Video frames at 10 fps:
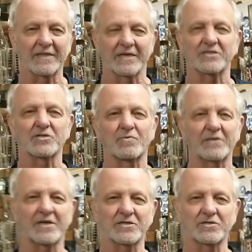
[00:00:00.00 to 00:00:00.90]
and this is
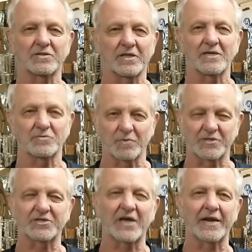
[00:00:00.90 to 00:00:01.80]
what these
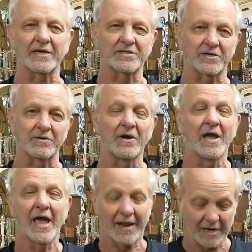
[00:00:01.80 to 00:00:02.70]
would set into.
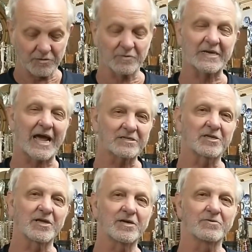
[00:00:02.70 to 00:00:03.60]
And this was
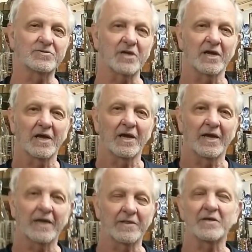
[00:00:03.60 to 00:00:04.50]
actually used
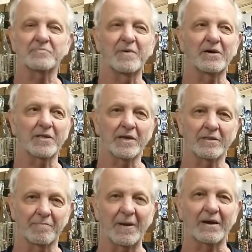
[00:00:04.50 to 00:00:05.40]
in this
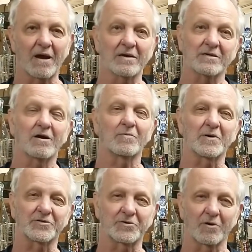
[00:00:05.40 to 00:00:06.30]
building, the Pitcock's
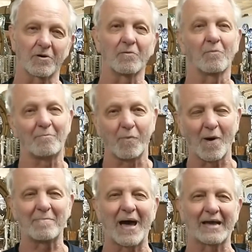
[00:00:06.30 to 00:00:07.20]
hardware store,
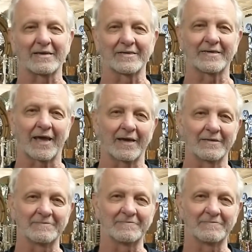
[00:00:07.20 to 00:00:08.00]
way back in the day.